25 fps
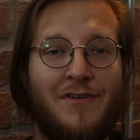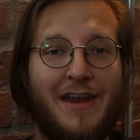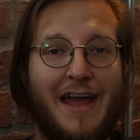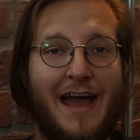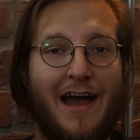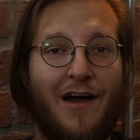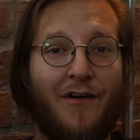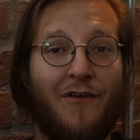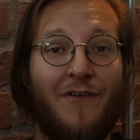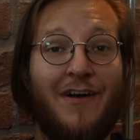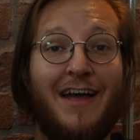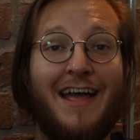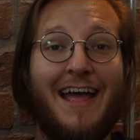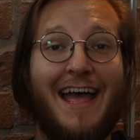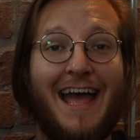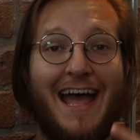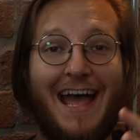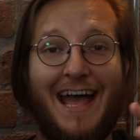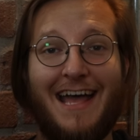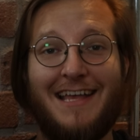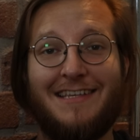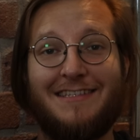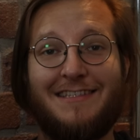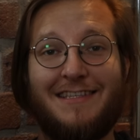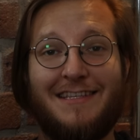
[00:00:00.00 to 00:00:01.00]
now
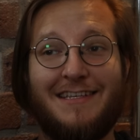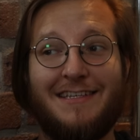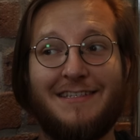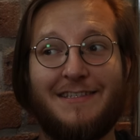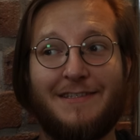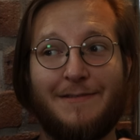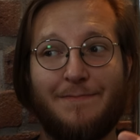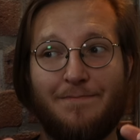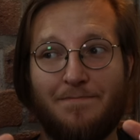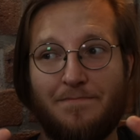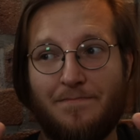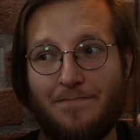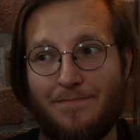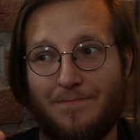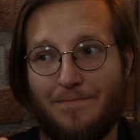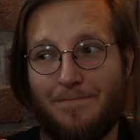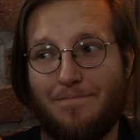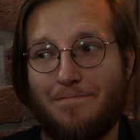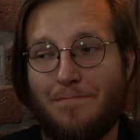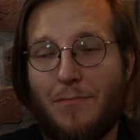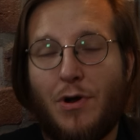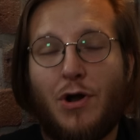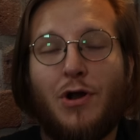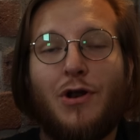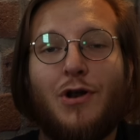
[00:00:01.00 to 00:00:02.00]
as this
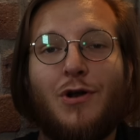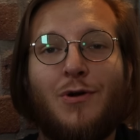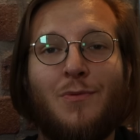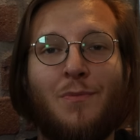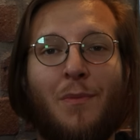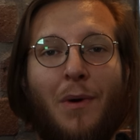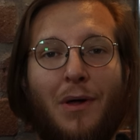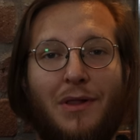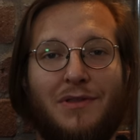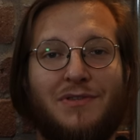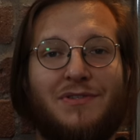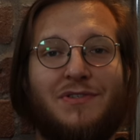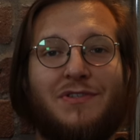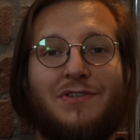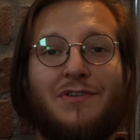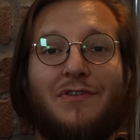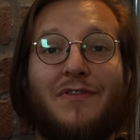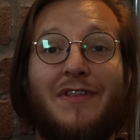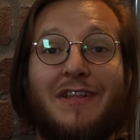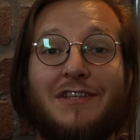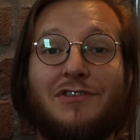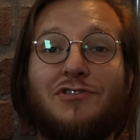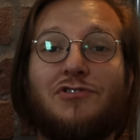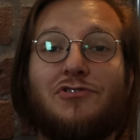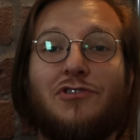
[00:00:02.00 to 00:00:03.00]
murder monster
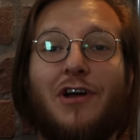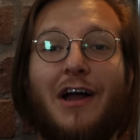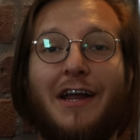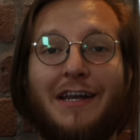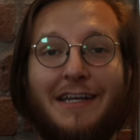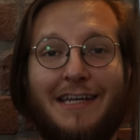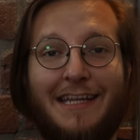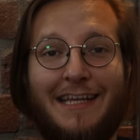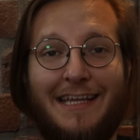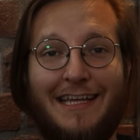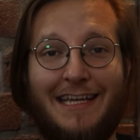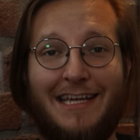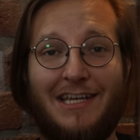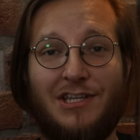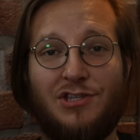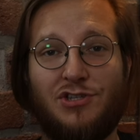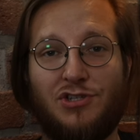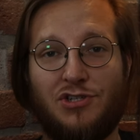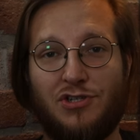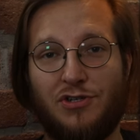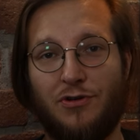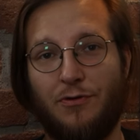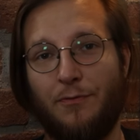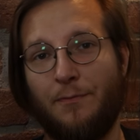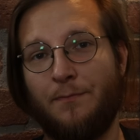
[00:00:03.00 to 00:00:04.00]
that's trying to
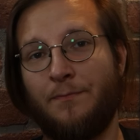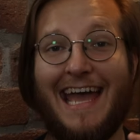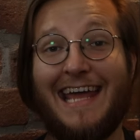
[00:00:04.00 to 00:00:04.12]
eat you.